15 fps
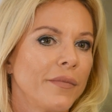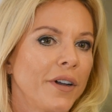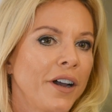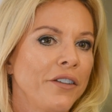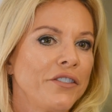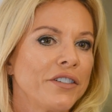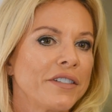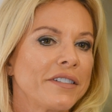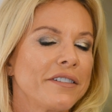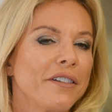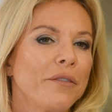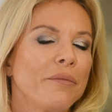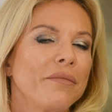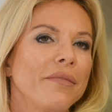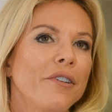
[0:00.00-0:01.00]
I just...
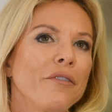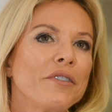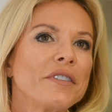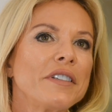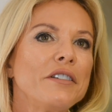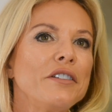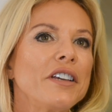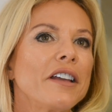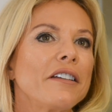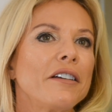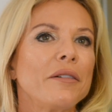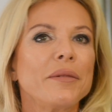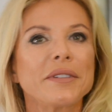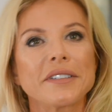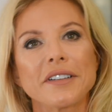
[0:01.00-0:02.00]
Obviously, you get
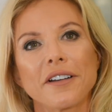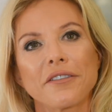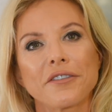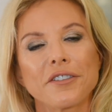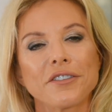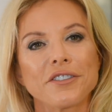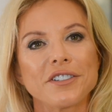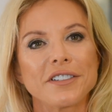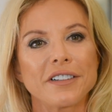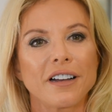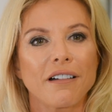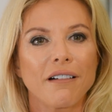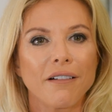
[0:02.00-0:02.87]
a little self-conscious, like,